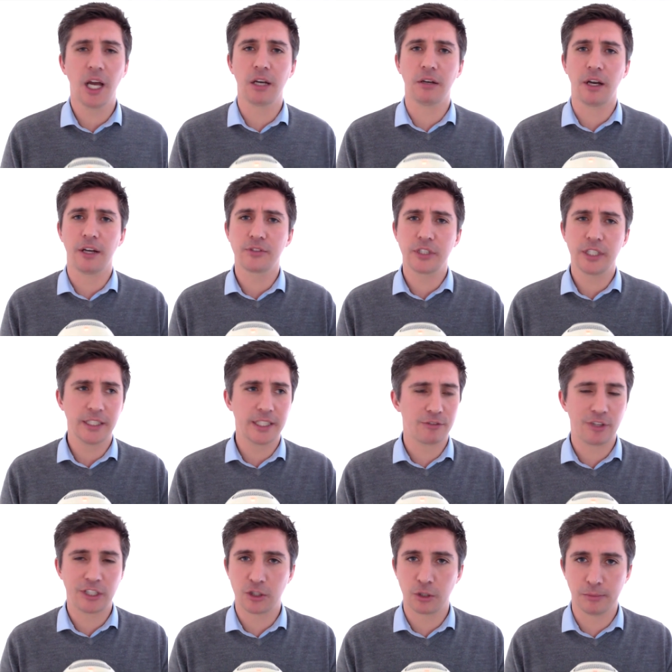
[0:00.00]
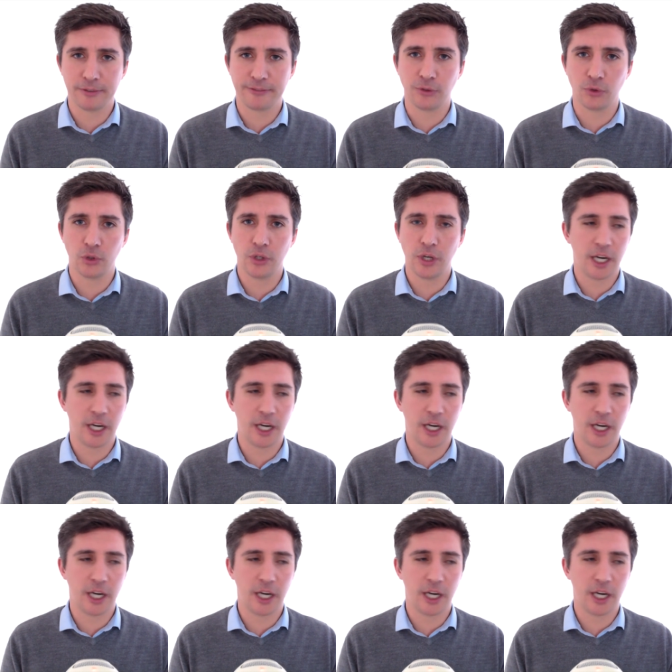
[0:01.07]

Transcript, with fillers: oh, I've seen that restaurant before,